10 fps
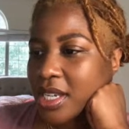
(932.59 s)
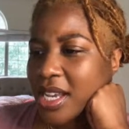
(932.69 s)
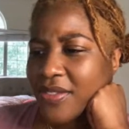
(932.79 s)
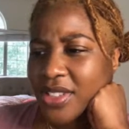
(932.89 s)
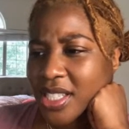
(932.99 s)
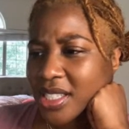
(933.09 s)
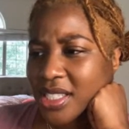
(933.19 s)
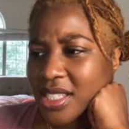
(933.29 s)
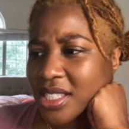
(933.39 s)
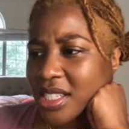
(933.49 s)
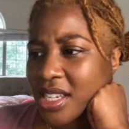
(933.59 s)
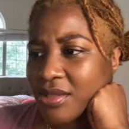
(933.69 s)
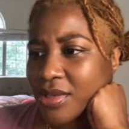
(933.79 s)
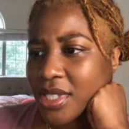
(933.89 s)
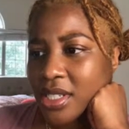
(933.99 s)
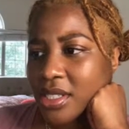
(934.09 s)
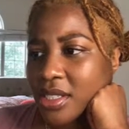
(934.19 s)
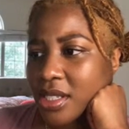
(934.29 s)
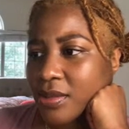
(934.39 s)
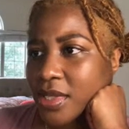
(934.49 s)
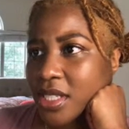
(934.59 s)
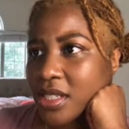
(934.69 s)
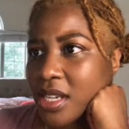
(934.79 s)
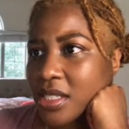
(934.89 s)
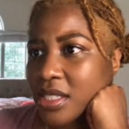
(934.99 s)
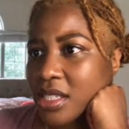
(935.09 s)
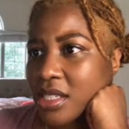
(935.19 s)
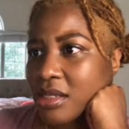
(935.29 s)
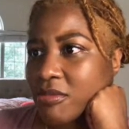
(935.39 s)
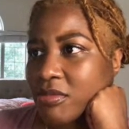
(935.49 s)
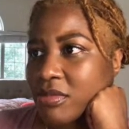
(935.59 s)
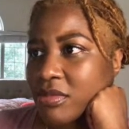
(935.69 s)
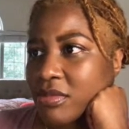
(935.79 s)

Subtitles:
I feel like this is again redundant, like we said last time.